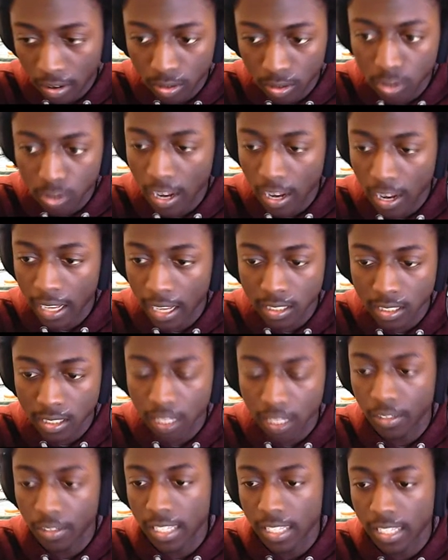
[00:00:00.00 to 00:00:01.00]
Dragon,
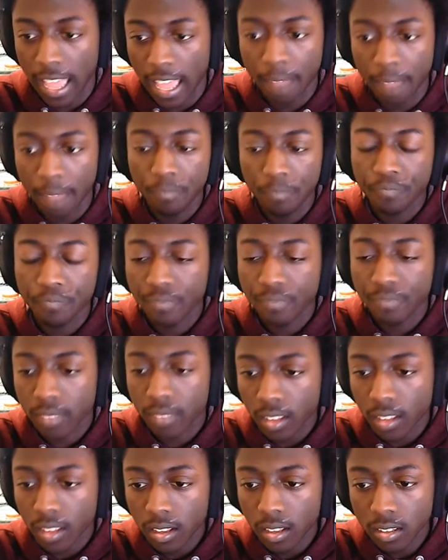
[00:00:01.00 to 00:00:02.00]
stuff like that.
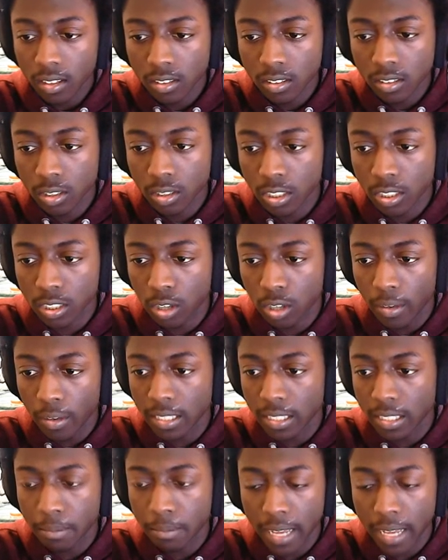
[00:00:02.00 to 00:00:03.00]
So just going
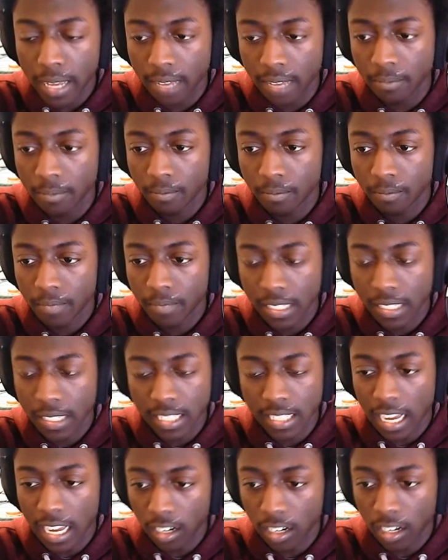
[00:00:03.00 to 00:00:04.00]
to mid is
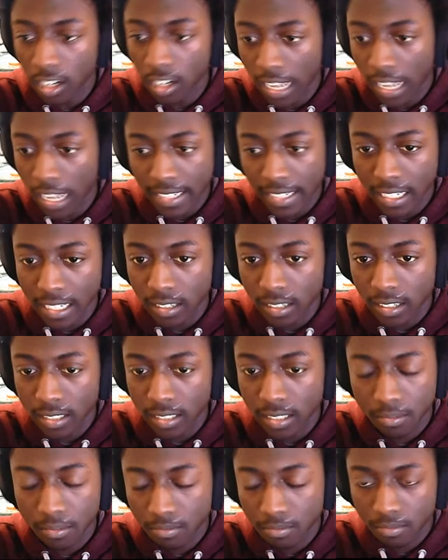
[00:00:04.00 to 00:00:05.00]
not a good idea.
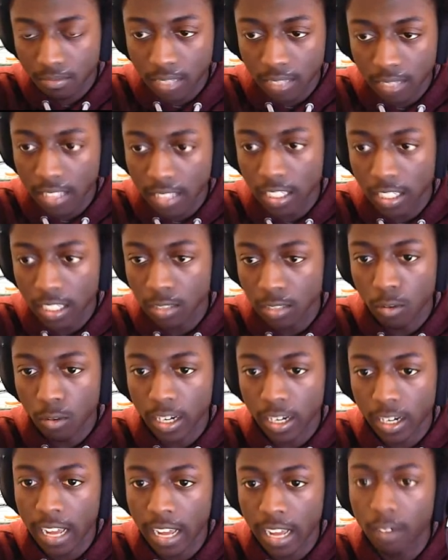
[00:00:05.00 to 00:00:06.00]
It doesn't
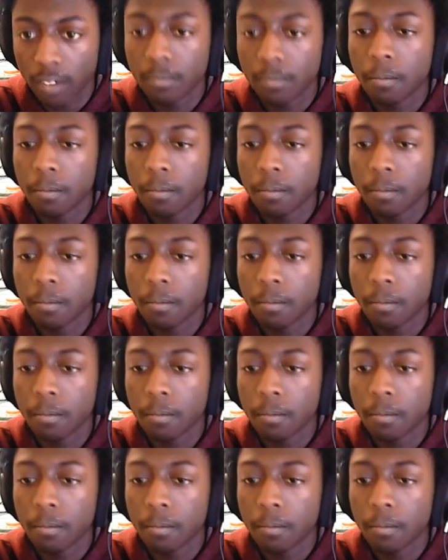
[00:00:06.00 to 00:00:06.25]
work out.